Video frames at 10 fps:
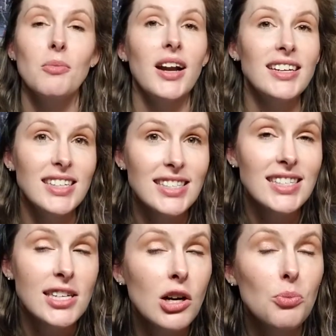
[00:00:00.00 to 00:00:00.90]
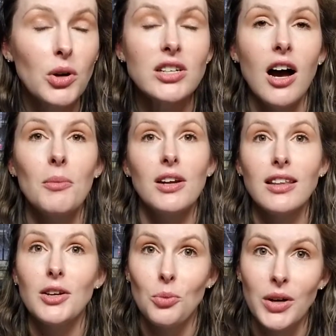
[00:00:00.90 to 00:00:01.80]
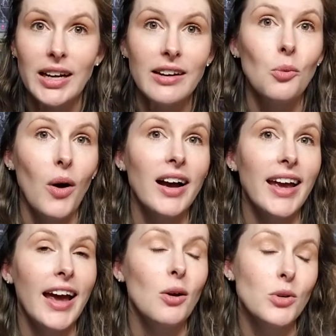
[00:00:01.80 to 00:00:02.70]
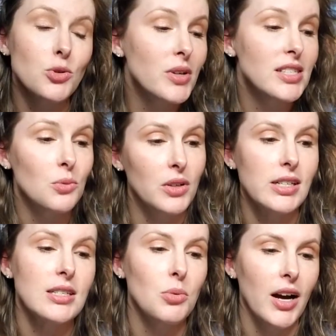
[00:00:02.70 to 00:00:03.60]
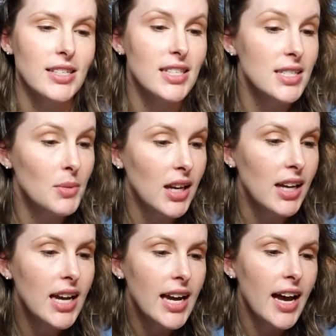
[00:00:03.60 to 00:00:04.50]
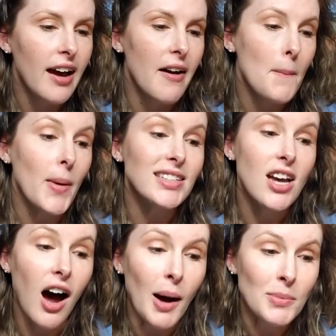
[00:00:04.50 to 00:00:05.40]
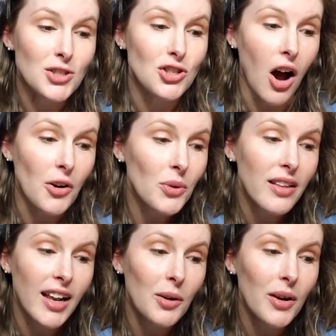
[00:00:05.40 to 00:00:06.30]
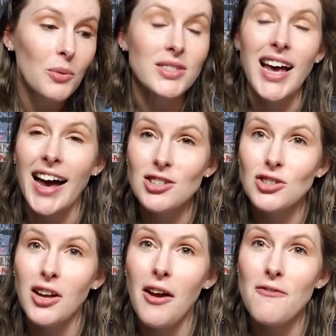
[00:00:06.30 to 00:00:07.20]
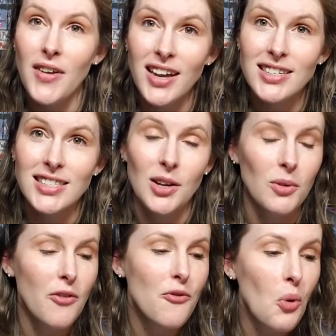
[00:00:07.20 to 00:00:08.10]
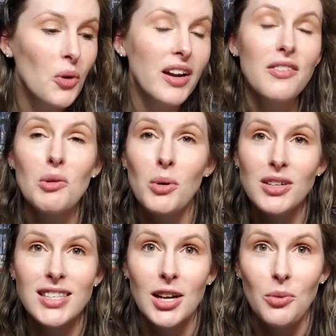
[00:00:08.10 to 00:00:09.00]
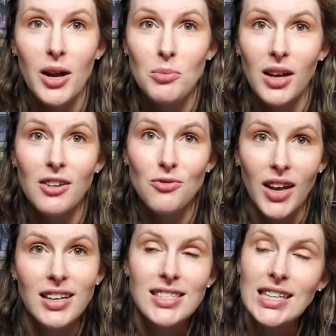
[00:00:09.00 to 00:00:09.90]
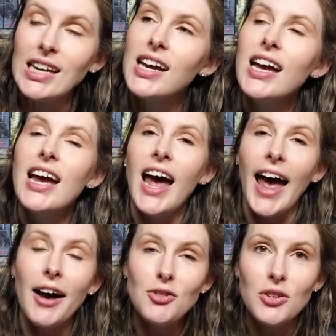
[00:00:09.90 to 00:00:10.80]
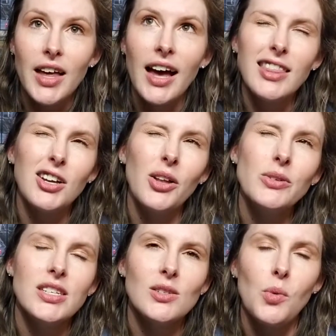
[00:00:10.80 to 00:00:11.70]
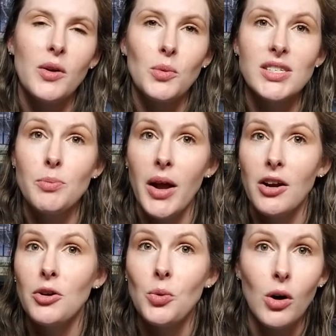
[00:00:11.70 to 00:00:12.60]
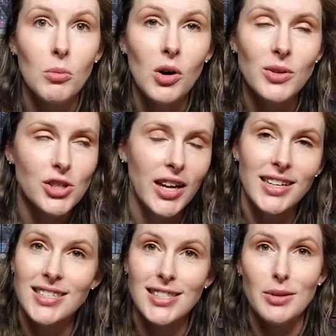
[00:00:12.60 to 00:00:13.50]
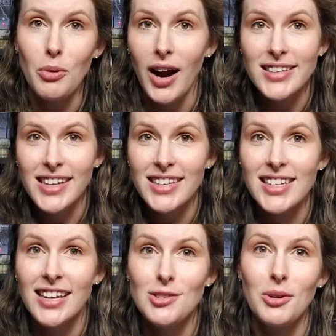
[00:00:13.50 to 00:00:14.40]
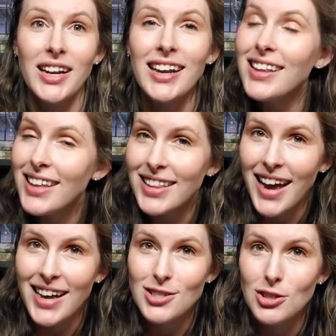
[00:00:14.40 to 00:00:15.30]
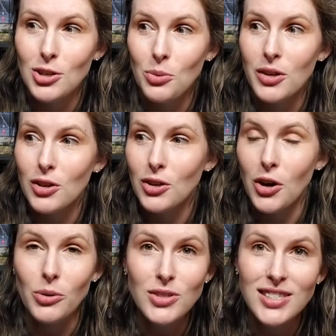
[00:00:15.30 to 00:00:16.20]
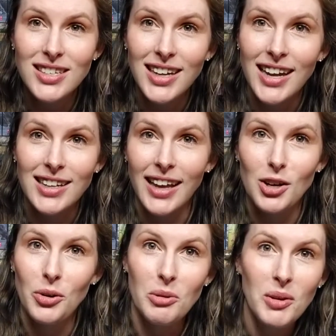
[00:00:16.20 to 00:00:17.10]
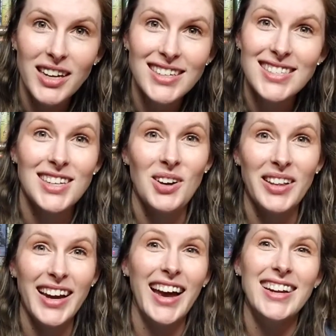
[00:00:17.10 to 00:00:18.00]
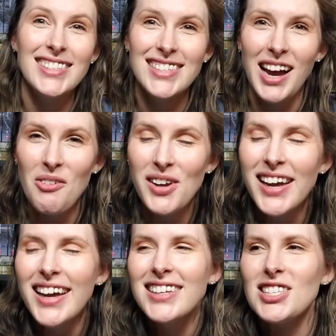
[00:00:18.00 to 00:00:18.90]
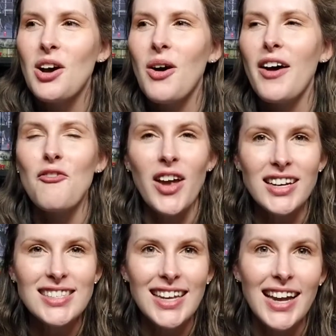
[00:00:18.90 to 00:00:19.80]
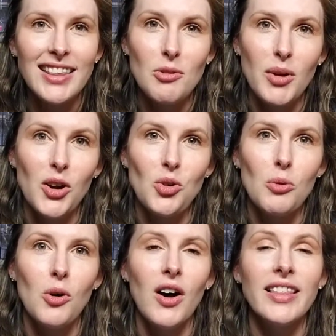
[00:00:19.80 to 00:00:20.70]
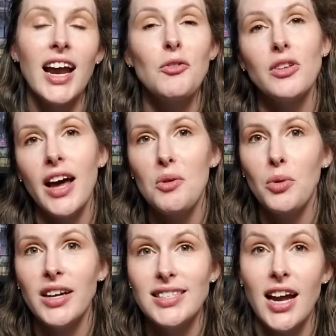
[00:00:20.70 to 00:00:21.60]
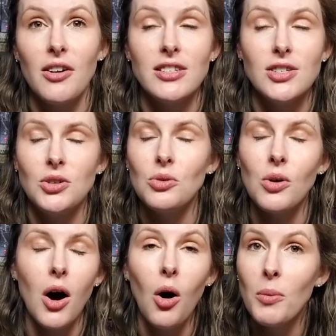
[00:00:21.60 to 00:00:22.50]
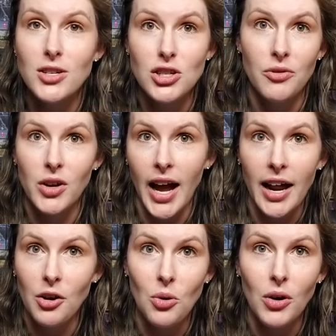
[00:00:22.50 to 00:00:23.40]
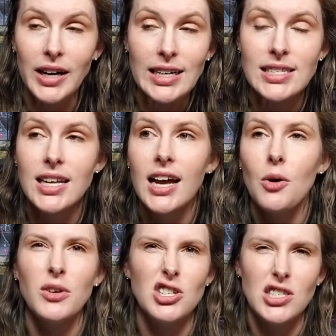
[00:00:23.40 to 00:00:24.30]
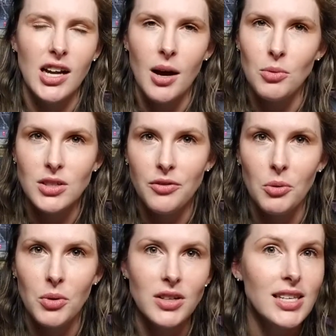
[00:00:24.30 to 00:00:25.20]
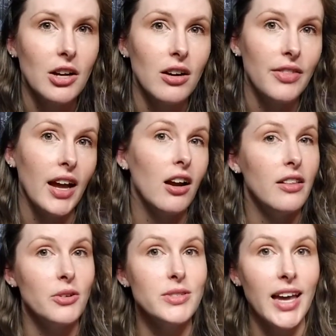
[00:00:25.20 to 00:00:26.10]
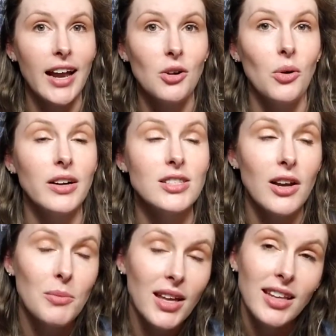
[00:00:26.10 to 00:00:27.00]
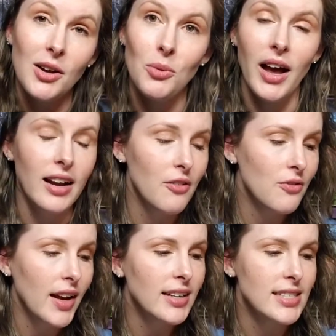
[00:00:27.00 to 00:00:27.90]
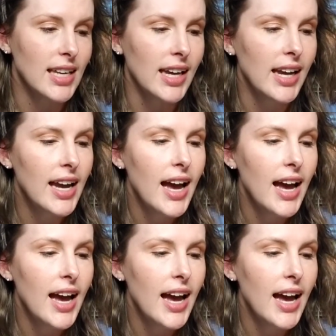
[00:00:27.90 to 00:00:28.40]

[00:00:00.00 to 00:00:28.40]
But I did still predominantly read YA, which wasn't really surprising to me. Um, my top genre that I read was actually fantasy with 40 of the books that I read being fantasy. After that, the closest one was paranormal, which again isn't surprising because I like to read anything that has to do with ghost and like creepiness and all that kind of stuff. So I have fantasy and then paranormal and then after that it breaks down into a whole bunch of different categories with just a couple different books here and there in those categories. So I mainly read fantasy.